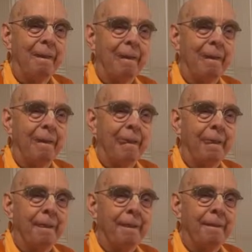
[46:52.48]
This is
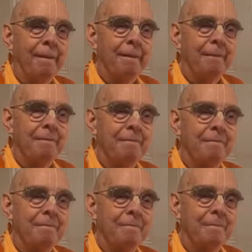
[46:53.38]
from
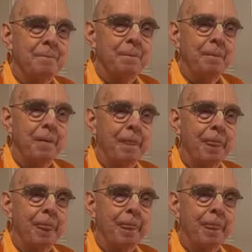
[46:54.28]
Koladweep Patidas.